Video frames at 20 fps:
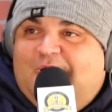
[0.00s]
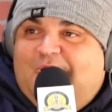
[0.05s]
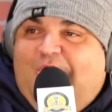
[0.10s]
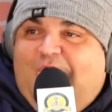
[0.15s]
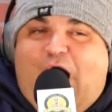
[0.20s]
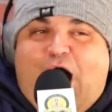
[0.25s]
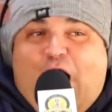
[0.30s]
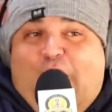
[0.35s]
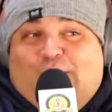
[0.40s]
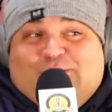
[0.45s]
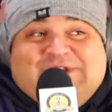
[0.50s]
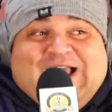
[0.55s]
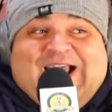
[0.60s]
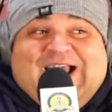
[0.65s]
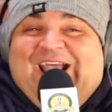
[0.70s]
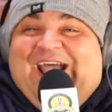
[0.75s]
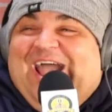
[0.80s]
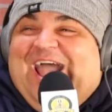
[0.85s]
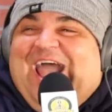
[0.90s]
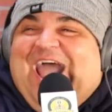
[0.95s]
Oh, what
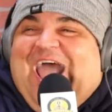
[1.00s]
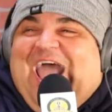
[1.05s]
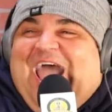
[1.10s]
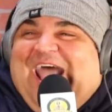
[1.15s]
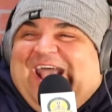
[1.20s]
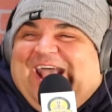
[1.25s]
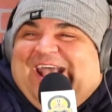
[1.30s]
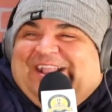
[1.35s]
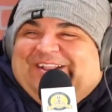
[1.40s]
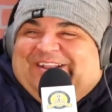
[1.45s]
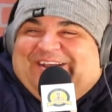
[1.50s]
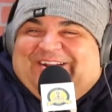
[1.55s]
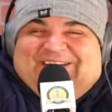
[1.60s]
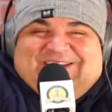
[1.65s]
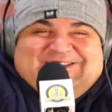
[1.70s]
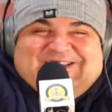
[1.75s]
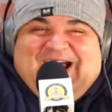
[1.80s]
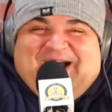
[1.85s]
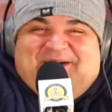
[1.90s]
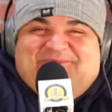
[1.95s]
does
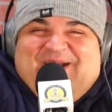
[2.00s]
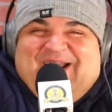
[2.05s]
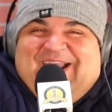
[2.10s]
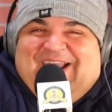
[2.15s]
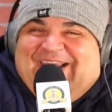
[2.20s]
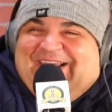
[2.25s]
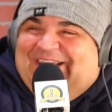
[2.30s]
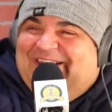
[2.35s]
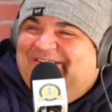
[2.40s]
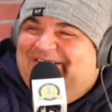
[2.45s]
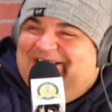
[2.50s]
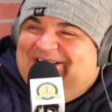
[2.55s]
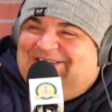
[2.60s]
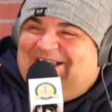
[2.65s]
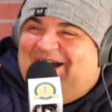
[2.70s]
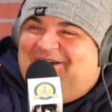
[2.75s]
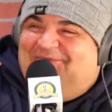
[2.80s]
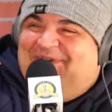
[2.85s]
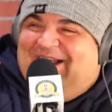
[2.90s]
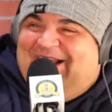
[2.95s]
that mean? What does that mean?